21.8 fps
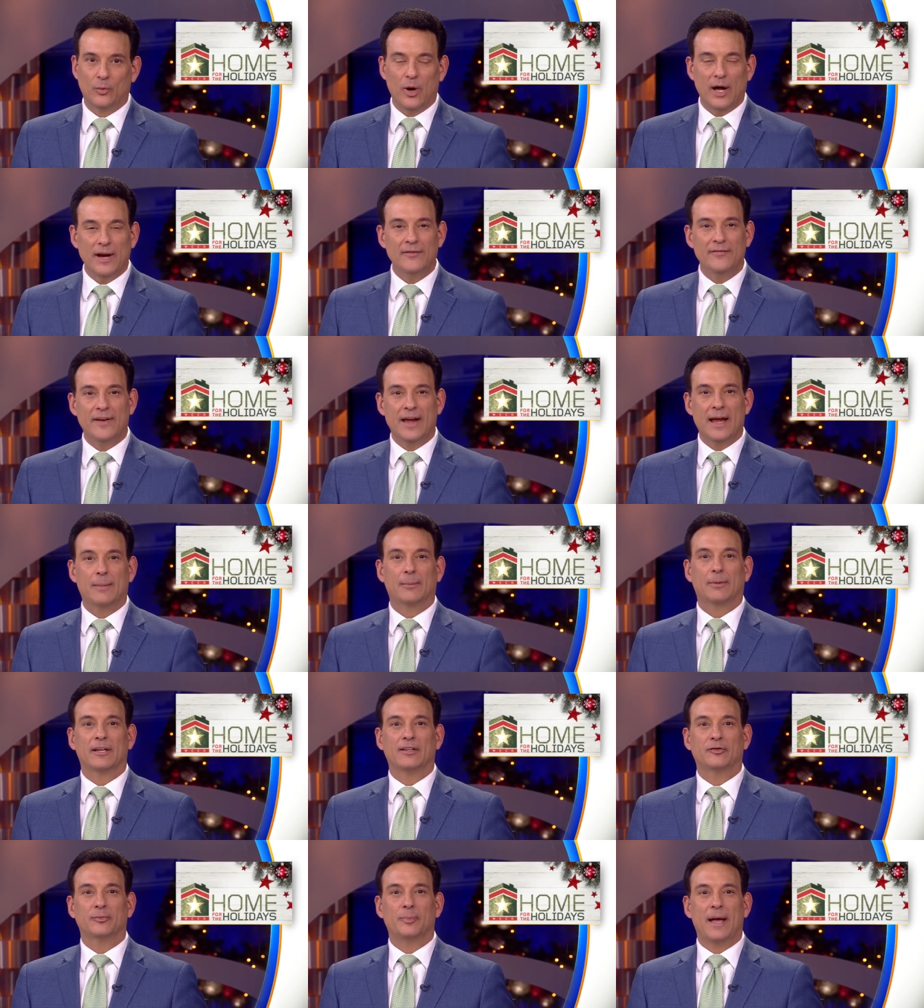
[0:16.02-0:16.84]
one
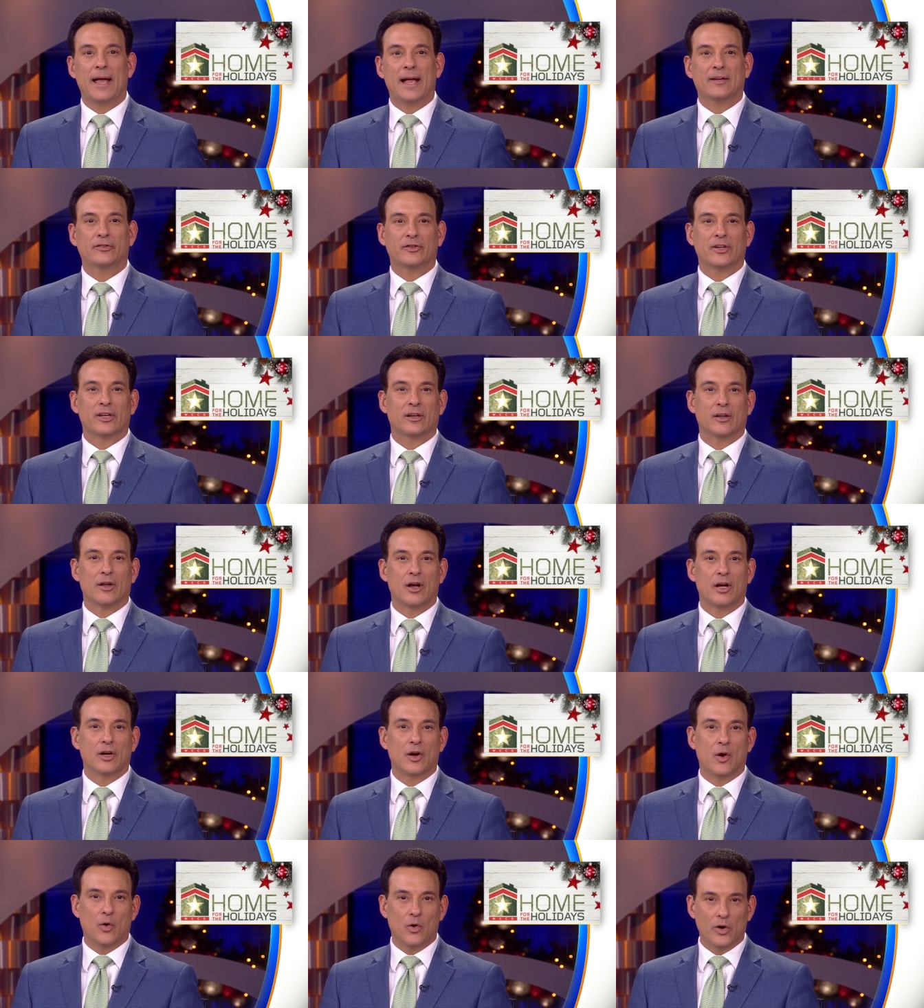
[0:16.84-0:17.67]
family is passing
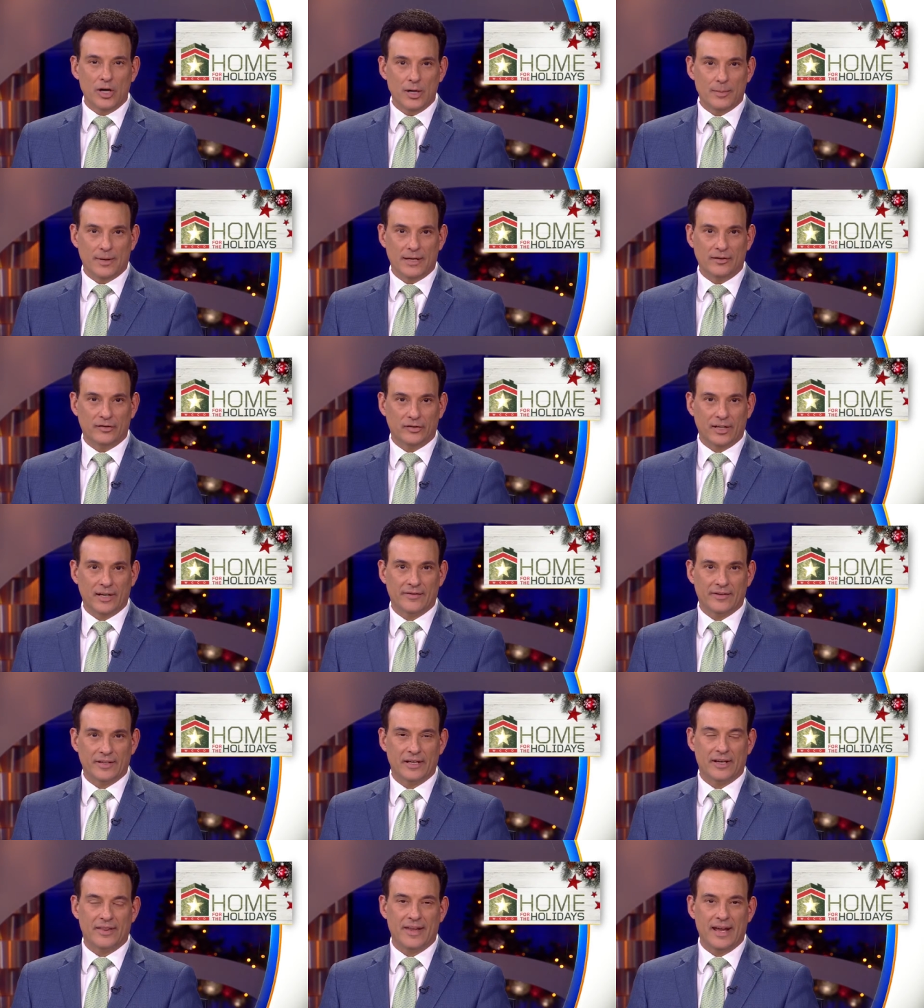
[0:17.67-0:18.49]
along ornaments
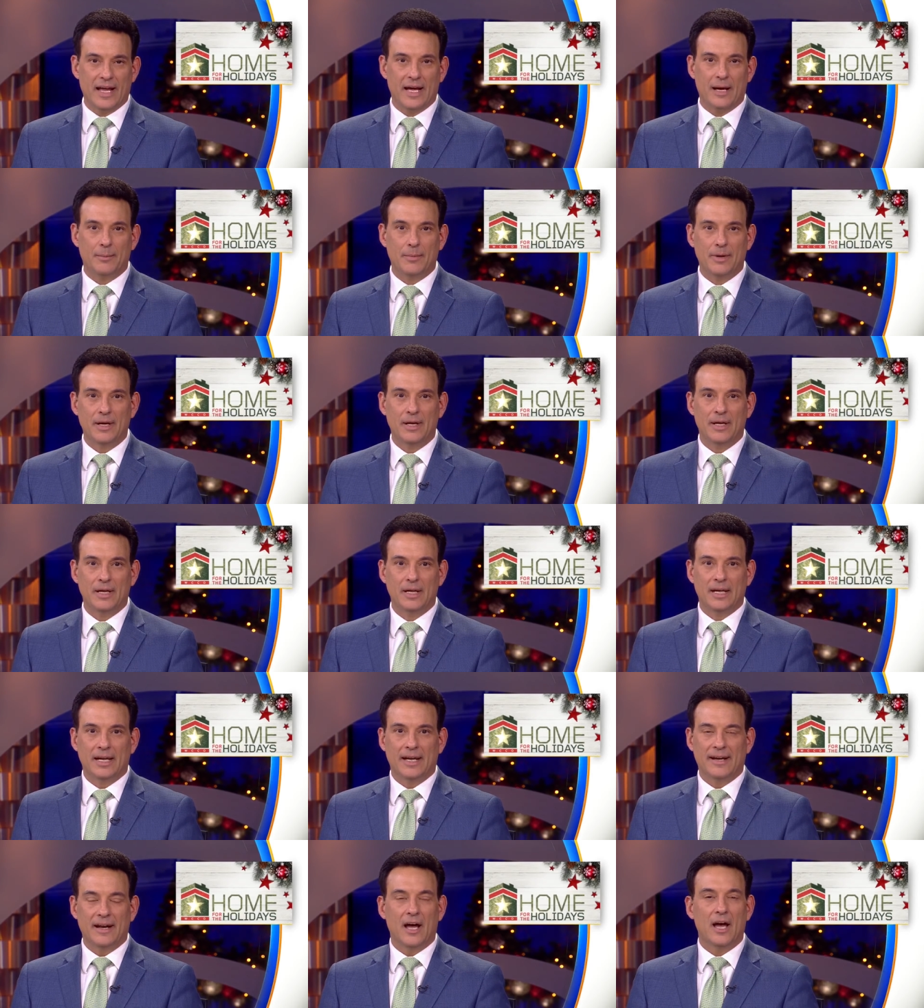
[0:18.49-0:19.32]
given to them
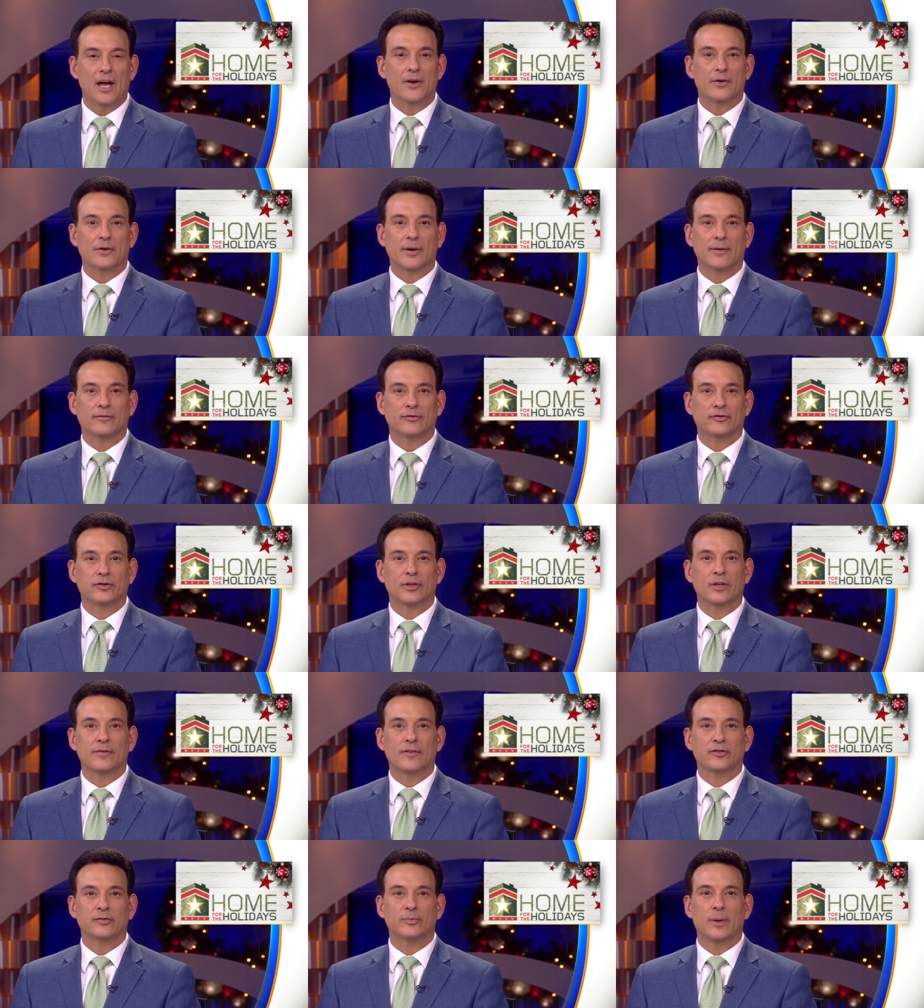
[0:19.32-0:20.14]
in honor of
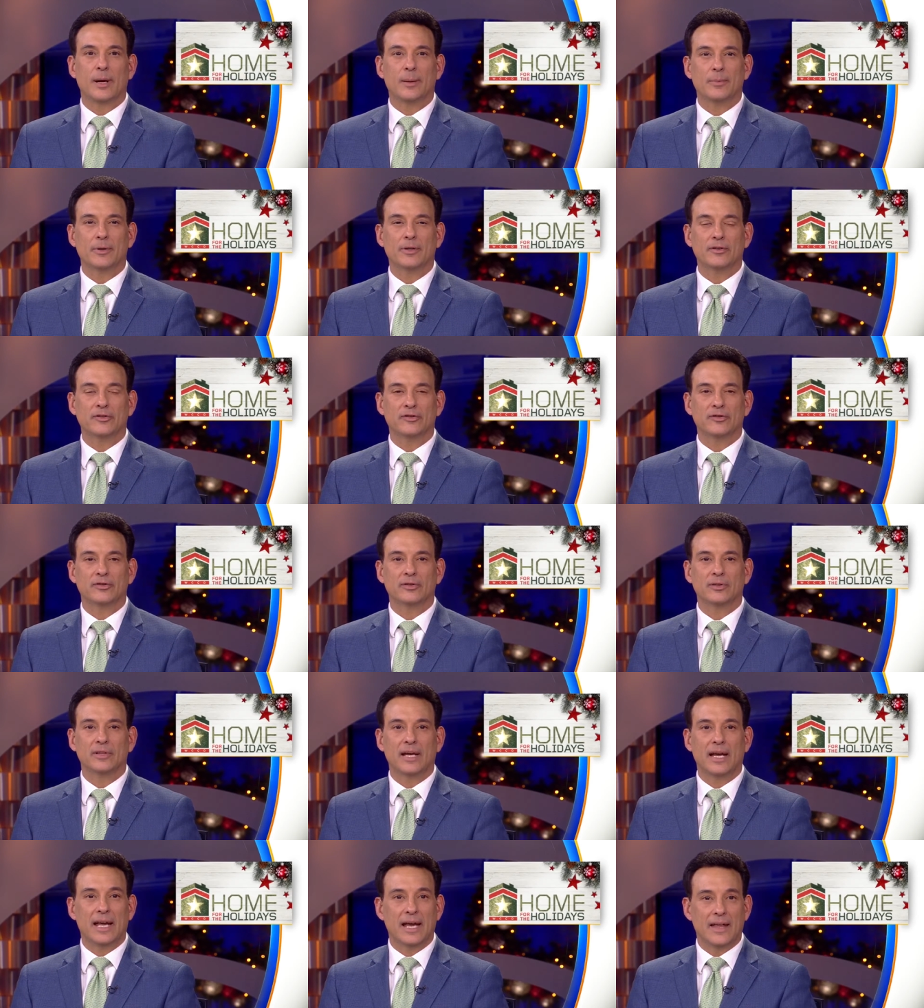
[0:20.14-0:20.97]
service members
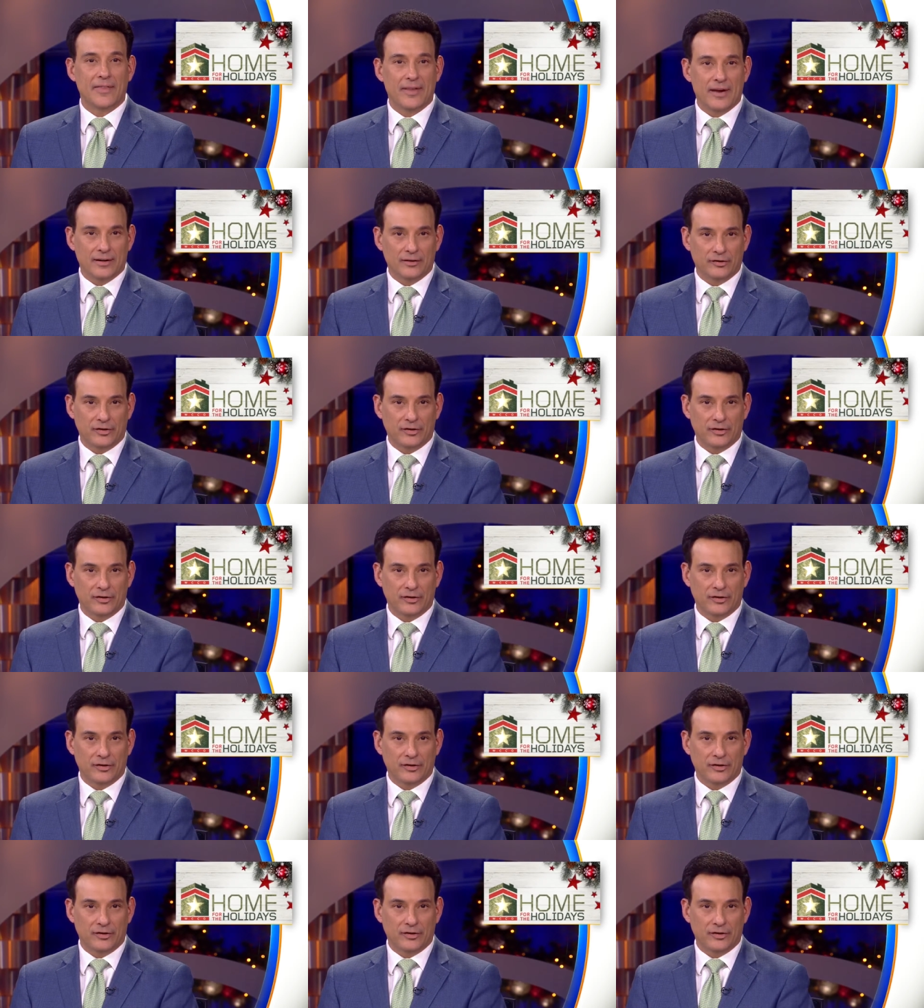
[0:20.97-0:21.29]
and their